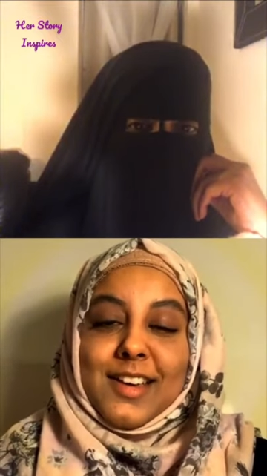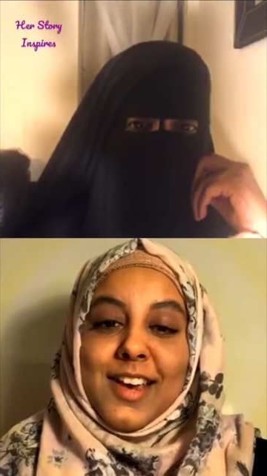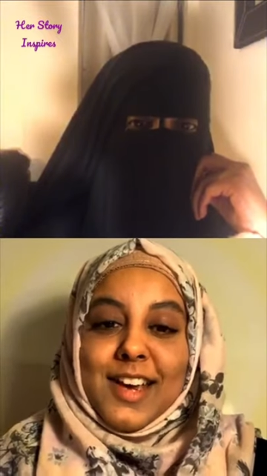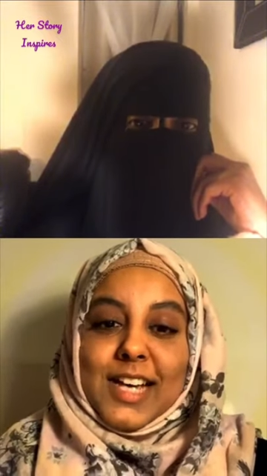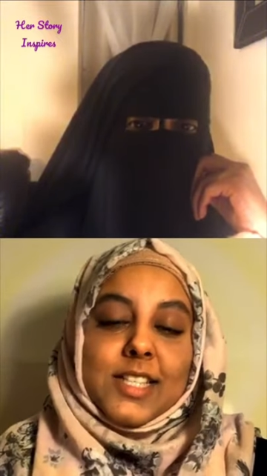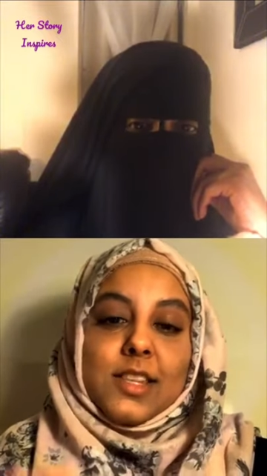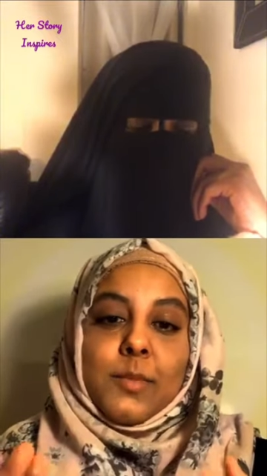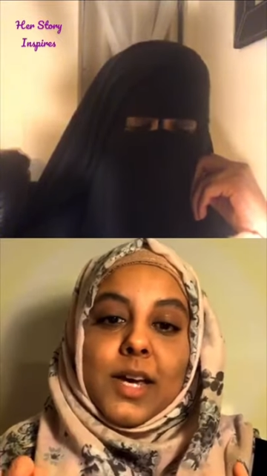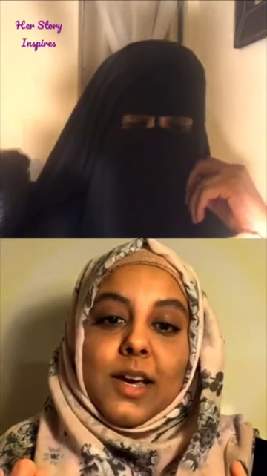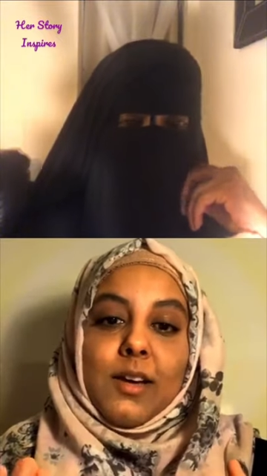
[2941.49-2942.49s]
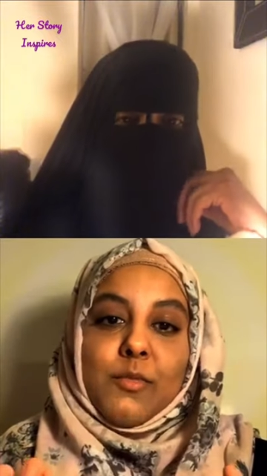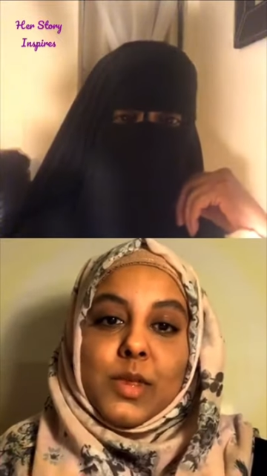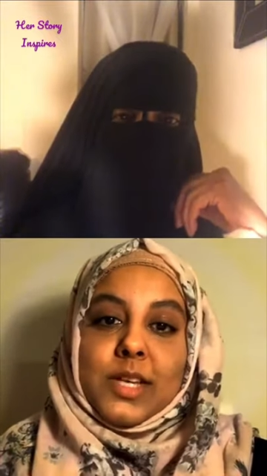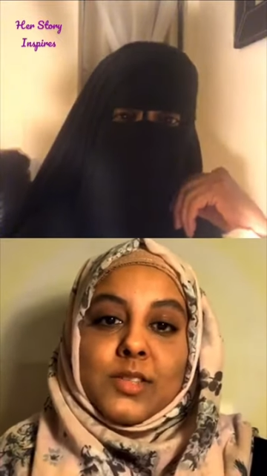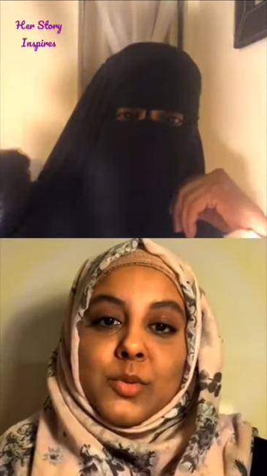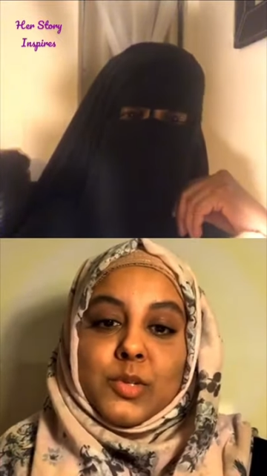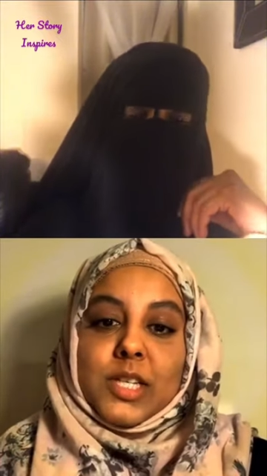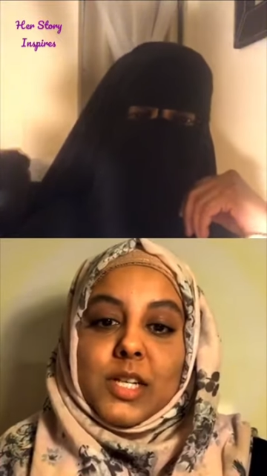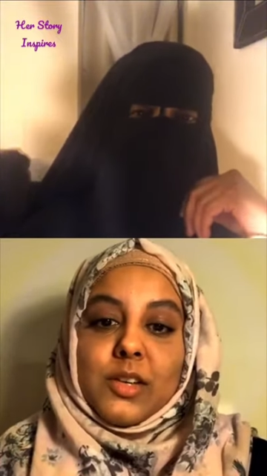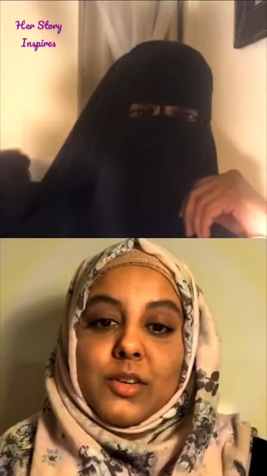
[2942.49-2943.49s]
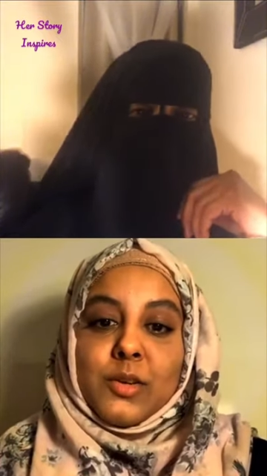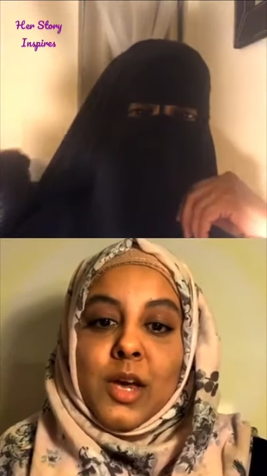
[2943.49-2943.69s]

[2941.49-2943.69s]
As in, they might have, but that's not what's healing you.